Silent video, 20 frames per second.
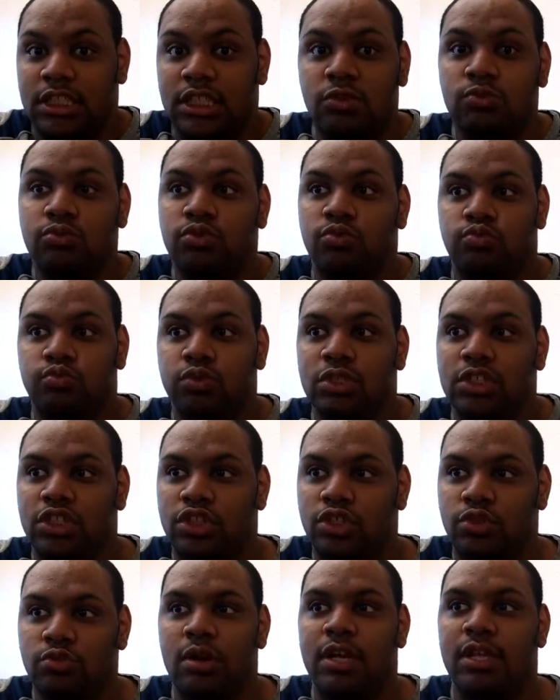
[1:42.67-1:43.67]
he was
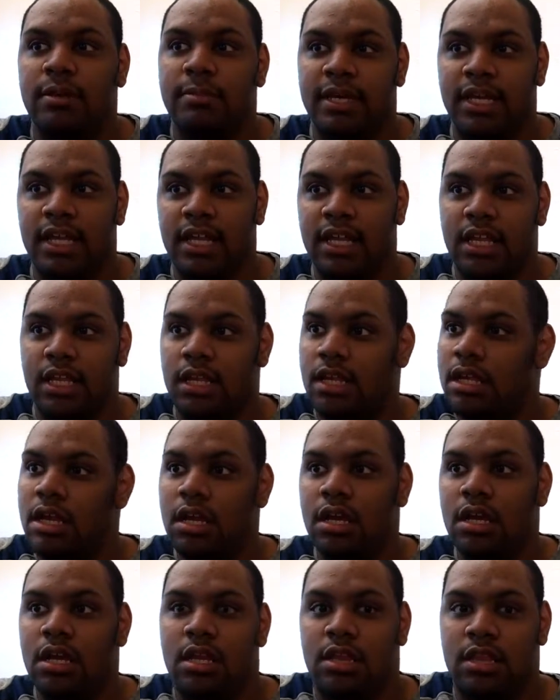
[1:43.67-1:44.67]
really short in the beginning,
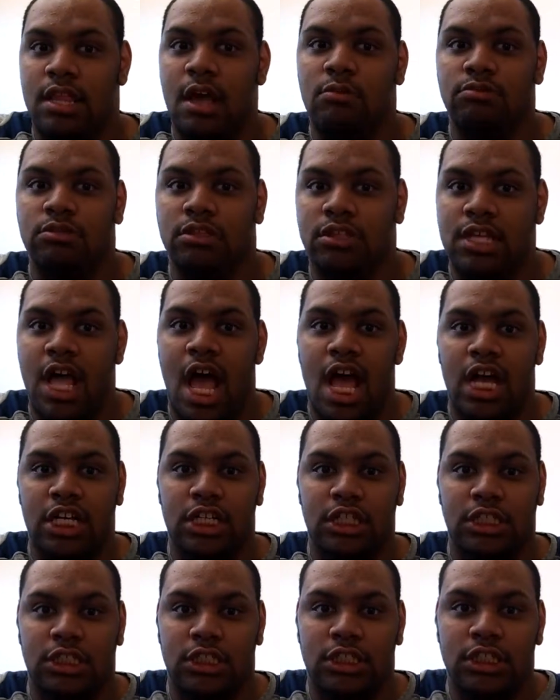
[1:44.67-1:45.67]
that was
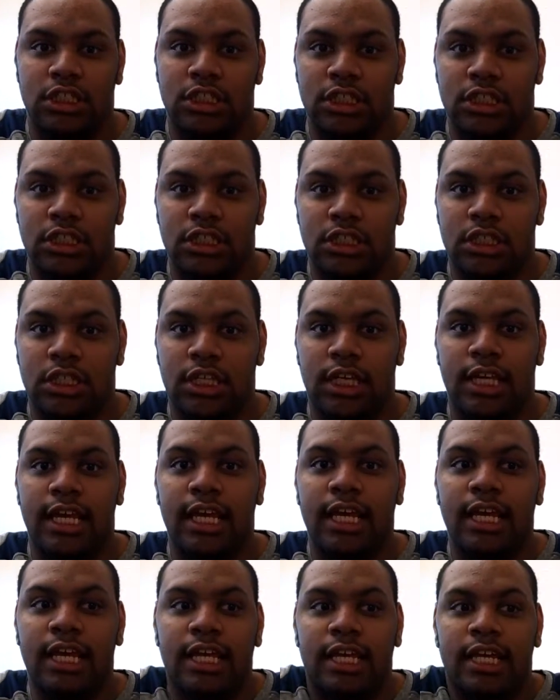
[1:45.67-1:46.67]
not good.
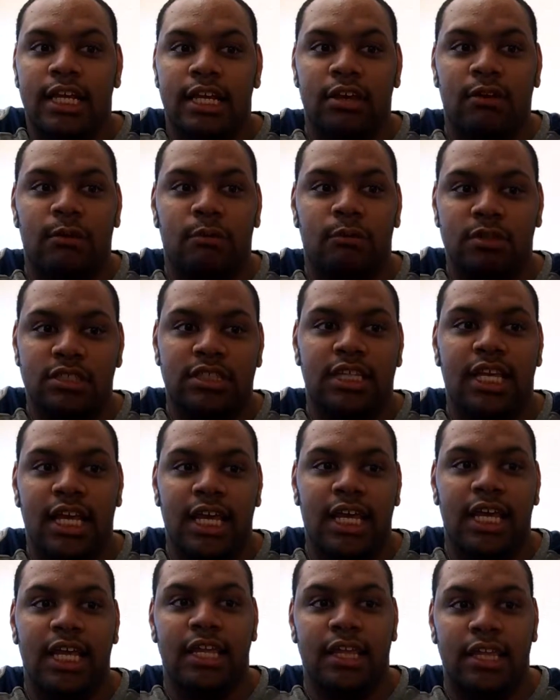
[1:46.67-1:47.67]
He was
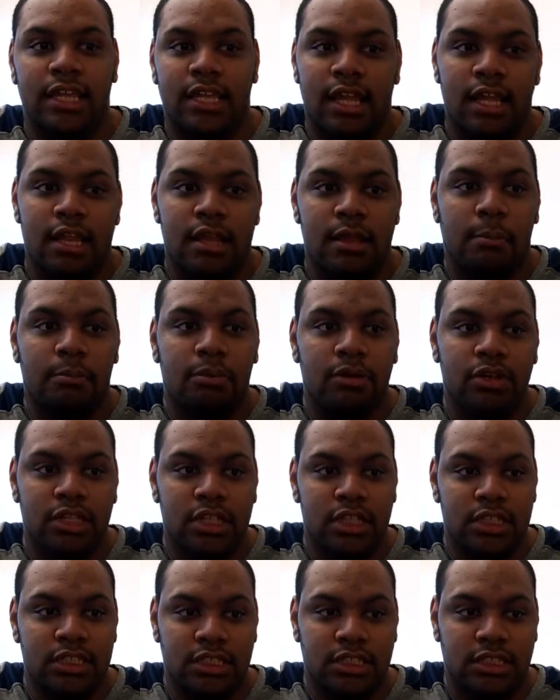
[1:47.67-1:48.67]
hitting a
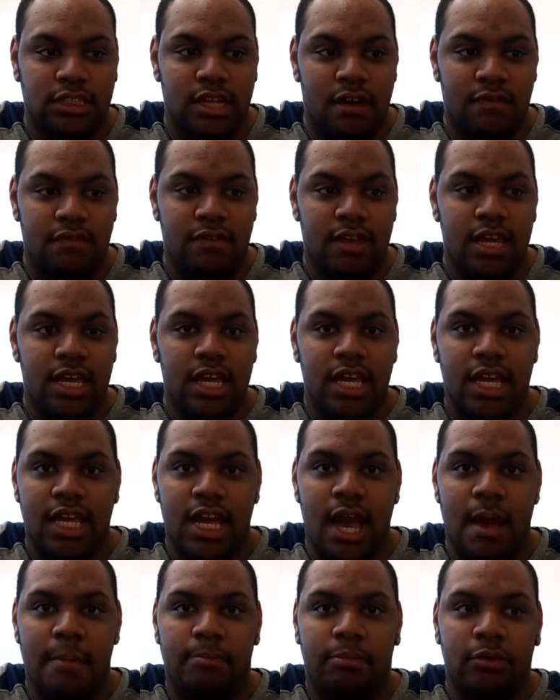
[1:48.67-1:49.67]
bully and stuff.
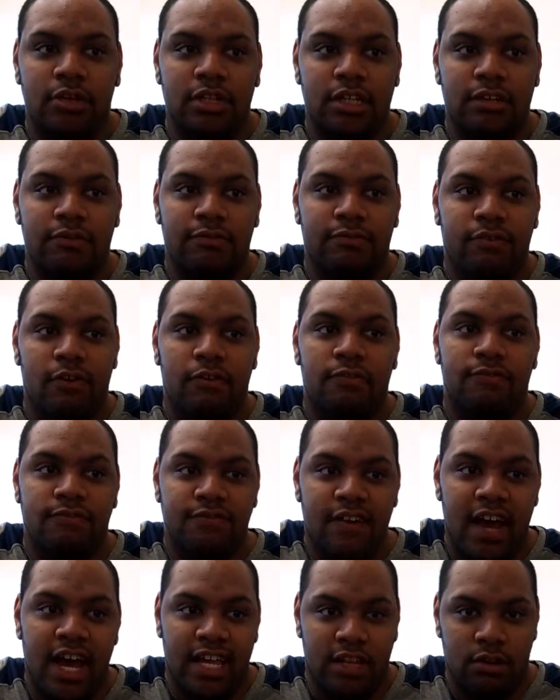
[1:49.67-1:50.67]
He got bullied
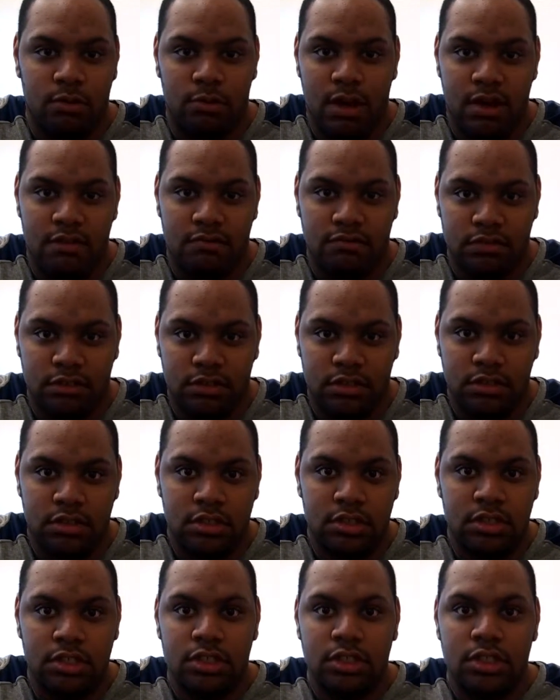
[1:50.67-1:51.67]
for a fight or whatever.
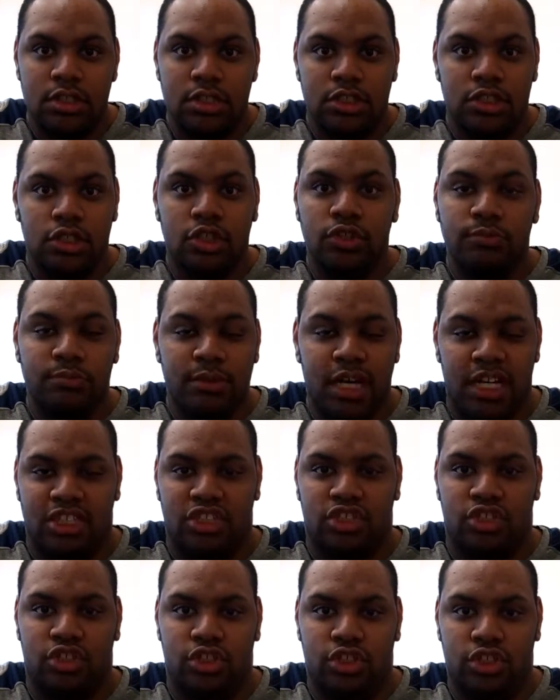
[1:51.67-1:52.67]
Too
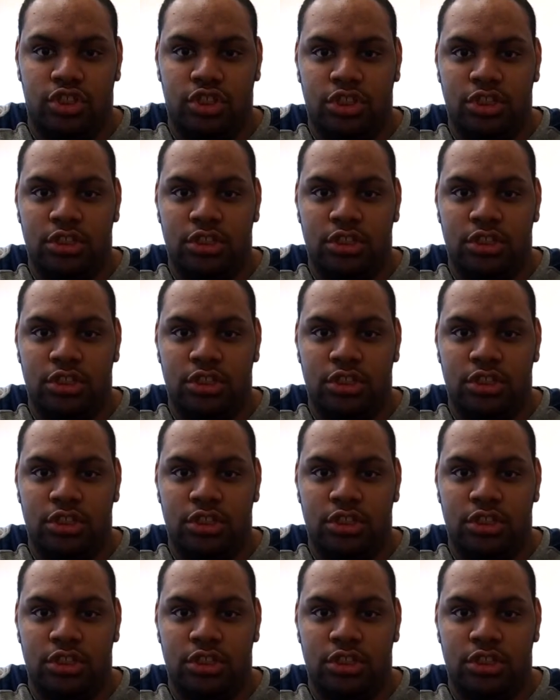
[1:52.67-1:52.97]
much.